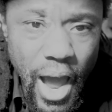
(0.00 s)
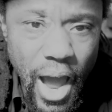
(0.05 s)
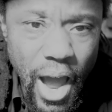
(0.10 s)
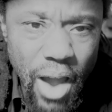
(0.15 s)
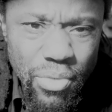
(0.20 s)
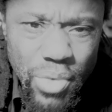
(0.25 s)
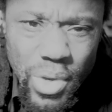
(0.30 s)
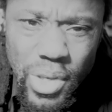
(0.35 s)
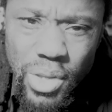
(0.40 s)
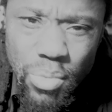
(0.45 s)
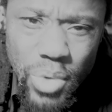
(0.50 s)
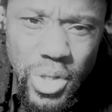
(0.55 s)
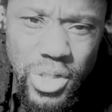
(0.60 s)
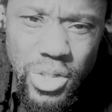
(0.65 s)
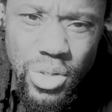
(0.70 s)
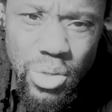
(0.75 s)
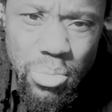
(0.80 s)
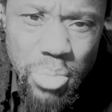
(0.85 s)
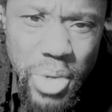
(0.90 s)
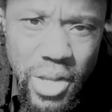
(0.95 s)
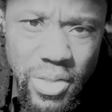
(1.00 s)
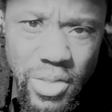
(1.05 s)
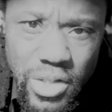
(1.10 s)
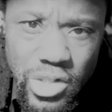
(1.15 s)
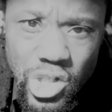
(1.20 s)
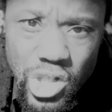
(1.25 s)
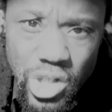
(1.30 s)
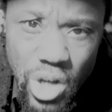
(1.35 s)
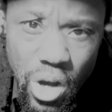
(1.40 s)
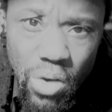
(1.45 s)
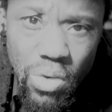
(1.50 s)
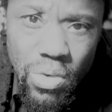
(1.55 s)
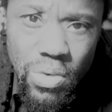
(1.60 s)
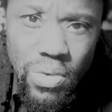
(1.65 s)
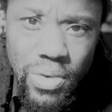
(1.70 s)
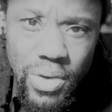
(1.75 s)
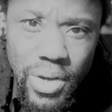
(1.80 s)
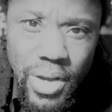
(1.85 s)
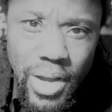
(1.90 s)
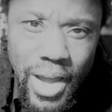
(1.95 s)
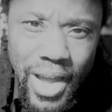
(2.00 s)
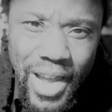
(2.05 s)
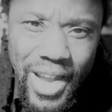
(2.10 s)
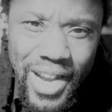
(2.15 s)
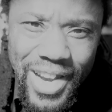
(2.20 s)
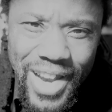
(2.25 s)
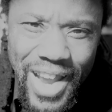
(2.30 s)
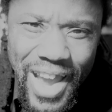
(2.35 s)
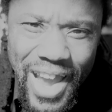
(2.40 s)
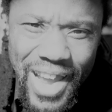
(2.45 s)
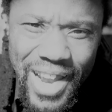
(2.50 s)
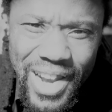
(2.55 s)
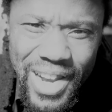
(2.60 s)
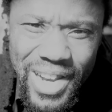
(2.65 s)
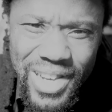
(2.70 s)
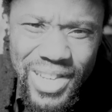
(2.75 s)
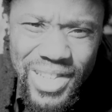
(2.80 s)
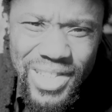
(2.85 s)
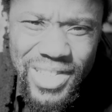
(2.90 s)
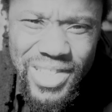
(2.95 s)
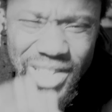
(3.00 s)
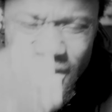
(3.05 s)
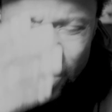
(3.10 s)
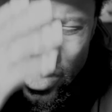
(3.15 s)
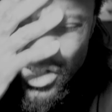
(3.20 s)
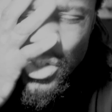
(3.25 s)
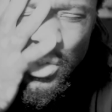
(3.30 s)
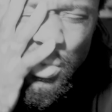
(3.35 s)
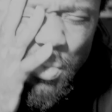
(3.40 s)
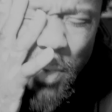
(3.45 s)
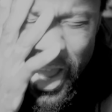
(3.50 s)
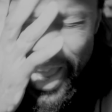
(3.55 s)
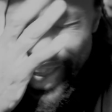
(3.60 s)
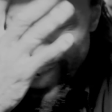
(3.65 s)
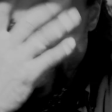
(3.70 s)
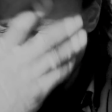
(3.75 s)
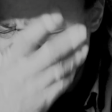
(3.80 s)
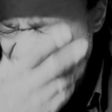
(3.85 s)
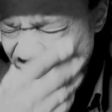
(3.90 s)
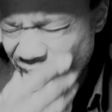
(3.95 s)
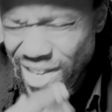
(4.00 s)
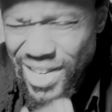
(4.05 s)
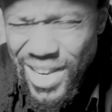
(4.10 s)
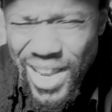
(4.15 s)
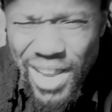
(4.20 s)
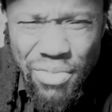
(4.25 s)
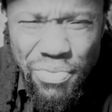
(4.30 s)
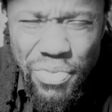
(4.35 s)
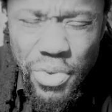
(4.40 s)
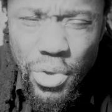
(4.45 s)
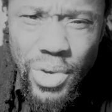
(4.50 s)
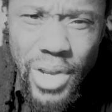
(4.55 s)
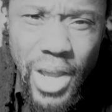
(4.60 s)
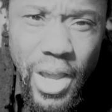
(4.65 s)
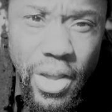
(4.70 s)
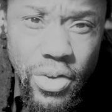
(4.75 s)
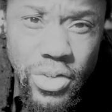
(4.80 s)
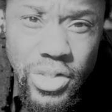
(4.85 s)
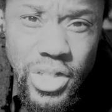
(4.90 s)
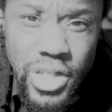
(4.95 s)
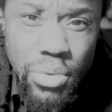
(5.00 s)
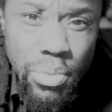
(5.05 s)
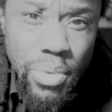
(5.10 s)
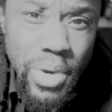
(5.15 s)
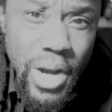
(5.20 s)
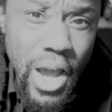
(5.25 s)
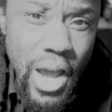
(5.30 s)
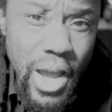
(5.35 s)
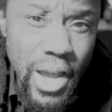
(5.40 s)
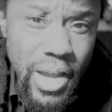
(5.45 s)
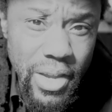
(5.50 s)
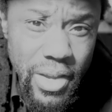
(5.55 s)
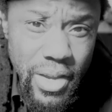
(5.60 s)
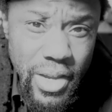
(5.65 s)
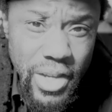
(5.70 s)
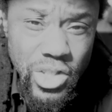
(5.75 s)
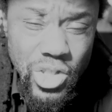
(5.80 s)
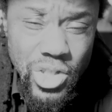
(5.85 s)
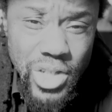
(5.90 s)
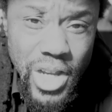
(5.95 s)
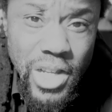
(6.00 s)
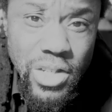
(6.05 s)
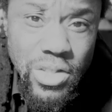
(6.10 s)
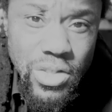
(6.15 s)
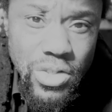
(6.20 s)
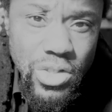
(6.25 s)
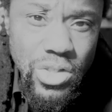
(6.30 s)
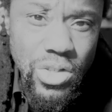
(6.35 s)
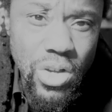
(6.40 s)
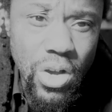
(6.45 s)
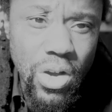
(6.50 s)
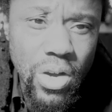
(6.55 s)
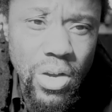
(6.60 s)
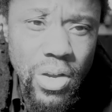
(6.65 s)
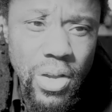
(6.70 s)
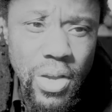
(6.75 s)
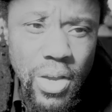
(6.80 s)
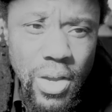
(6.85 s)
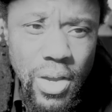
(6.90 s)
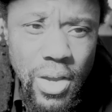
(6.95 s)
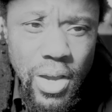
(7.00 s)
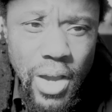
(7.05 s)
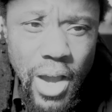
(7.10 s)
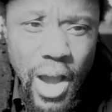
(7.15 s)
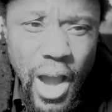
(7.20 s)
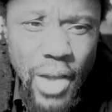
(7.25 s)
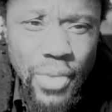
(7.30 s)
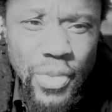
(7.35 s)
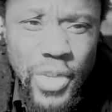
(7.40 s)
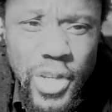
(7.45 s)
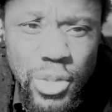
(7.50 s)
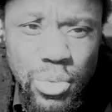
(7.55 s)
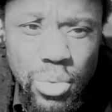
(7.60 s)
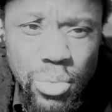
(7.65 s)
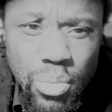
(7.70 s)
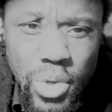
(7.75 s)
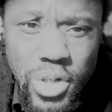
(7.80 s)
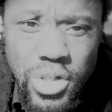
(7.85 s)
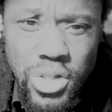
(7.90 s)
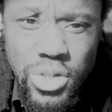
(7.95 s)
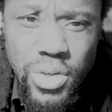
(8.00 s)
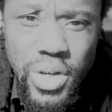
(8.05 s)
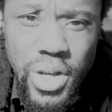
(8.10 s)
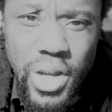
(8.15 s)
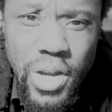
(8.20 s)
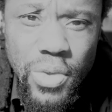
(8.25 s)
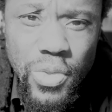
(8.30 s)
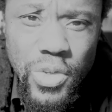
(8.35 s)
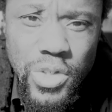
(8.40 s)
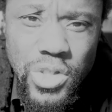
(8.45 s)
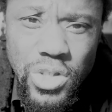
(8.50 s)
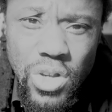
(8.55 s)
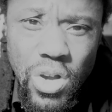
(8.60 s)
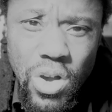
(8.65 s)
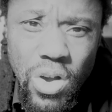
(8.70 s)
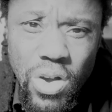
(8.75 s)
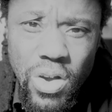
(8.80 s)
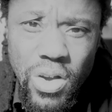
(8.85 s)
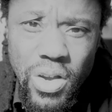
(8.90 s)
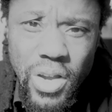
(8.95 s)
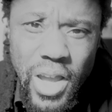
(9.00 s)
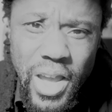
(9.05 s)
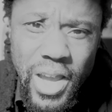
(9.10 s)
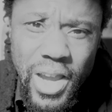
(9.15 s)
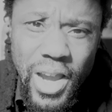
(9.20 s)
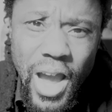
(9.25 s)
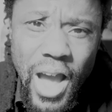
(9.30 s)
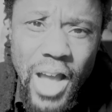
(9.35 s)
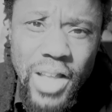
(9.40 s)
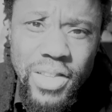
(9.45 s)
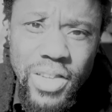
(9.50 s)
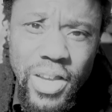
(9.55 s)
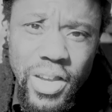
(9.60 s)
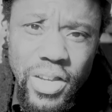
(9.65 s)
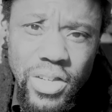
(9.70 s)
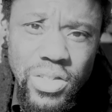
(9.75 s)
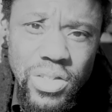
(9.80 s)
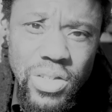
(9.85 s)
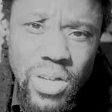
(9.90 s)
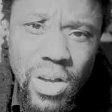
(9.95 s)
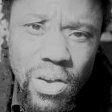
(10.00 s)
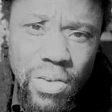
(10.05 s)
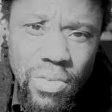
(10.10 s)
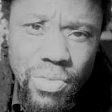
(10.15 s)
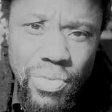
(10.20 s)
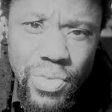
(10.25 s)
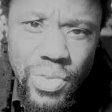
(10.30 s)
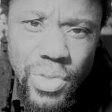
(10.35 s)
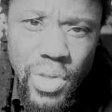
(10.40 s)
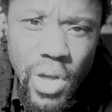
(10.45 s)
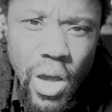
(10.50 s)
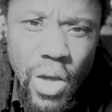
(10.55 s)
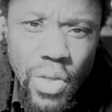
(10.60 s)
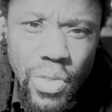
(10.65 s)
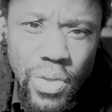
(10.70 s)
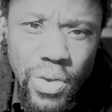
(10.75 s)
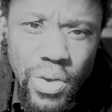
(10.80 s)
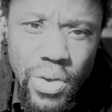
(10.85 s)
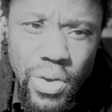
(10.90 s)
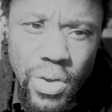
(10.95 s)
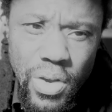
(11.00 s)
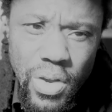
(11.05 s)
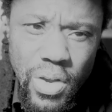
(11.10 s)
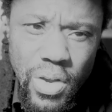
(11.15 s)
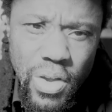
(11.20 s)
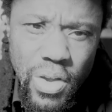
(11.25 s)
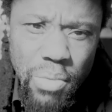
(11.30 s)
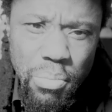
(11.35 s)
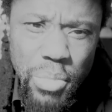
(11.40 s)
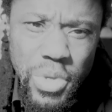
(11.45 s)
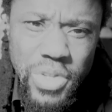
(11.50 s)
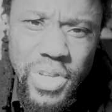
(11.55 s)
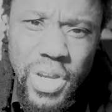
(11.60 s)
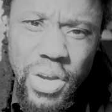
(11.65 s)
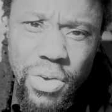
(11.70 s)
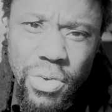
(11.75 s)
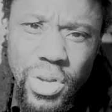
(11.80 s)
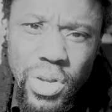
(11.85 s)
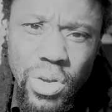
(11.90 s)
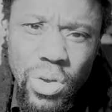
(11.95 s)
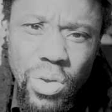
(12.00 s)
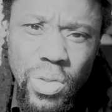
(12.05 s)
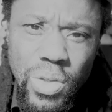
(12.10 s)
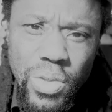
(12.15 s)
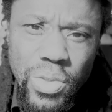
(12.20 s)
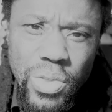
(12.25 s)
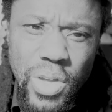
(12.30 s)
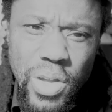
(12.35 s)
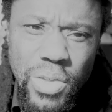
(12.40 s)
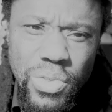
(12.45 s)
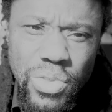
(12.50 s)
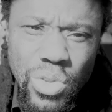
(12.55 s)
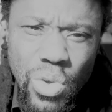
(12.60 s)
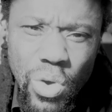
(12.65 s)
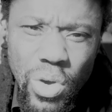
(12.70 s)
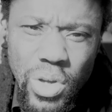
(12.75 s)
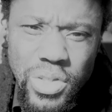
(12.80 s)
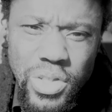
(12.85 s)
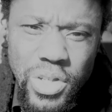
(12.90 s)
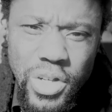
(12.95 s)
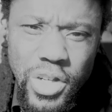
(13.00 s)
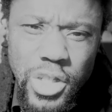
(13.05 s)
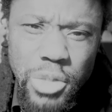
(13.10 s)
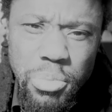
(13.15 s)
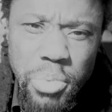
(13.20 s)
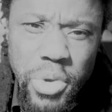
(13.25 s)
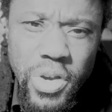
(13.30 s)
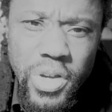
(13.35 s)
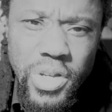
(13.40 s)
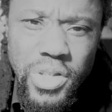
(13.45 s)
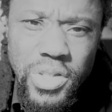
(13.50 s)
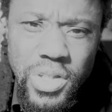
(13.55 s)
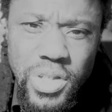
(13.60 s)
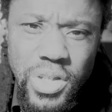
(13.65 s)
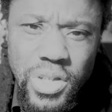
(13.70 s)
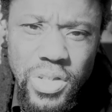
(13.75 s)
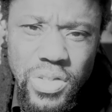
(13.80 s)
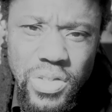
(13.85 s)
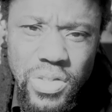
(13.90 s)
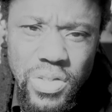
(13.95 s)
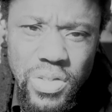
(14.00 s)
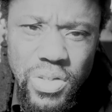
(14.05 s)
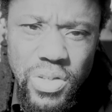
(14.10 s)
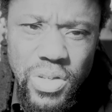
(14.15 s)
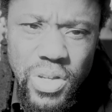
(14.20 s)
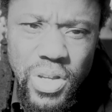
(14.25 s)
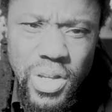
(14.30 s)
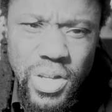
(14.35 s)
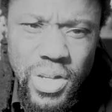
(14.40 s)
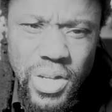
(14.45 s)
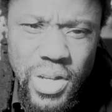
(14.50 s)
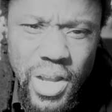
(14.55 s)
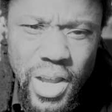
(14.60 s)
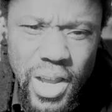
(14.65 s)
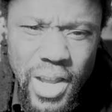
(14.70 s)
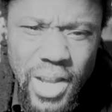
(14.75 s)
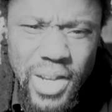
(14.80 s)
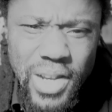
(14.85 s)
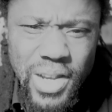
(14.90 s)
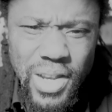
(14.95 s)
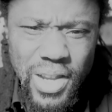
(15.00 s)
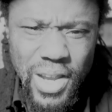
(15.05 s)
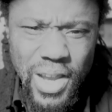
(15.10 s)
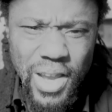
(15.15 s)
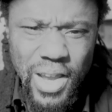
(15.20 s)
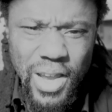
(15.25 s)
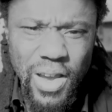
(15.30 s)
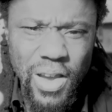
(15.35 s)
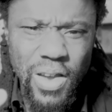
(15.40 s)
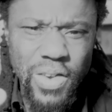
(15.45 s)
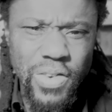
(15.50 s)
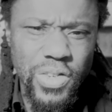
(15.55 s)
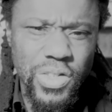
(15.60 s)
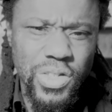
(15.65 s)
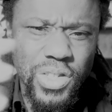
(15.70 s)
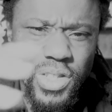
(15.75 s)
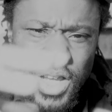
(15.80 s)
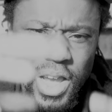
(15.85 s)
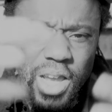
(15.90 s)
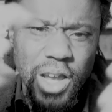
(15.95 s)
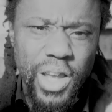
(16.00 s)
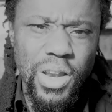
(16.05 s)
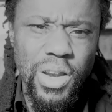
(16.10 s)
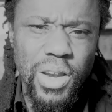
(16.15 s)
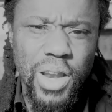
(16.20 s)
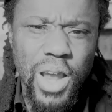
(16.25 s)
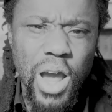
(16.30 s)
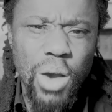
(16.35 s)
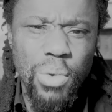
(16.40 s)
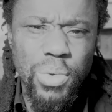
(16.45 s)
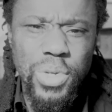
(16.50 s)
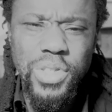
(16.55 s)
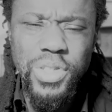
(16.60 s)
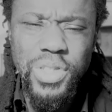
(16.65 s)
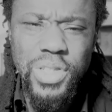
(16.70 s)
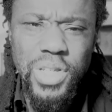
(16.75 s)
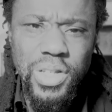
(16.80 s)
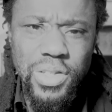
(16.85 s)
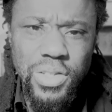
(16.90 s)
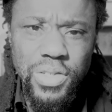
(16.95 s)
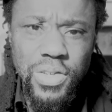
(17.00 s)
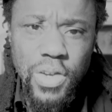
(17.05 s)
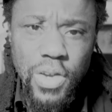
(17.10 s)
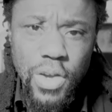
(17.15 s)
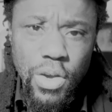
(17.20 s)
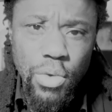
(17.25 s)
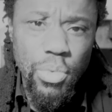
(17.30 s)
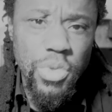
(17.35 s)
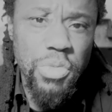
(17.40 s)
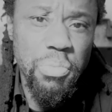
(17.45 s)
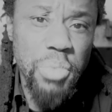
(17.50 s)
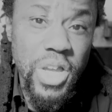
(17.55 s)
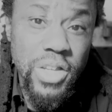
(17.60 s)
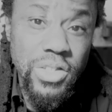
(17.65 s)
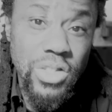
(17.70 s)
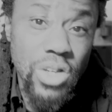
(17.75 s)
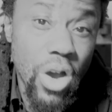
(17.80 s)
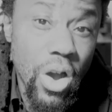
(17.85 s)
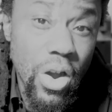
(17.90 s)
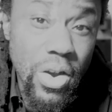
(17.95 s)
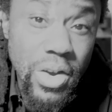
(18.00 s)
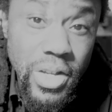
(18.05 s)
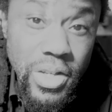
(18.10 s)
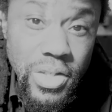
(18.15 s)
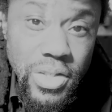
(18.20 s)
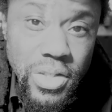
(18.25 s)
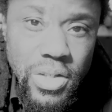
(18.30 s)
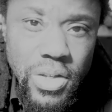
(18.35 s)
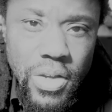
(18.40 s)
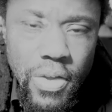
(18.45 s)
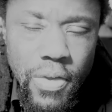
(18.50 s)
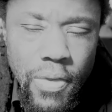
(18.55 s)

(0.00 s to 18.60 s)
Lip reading: I really want you to be at the show and see the sweat and feel the energy when I exchange the song. I at least would want you to hear the song in context of the other material and then thoughts and experiences and understand how it sits with me as an artist.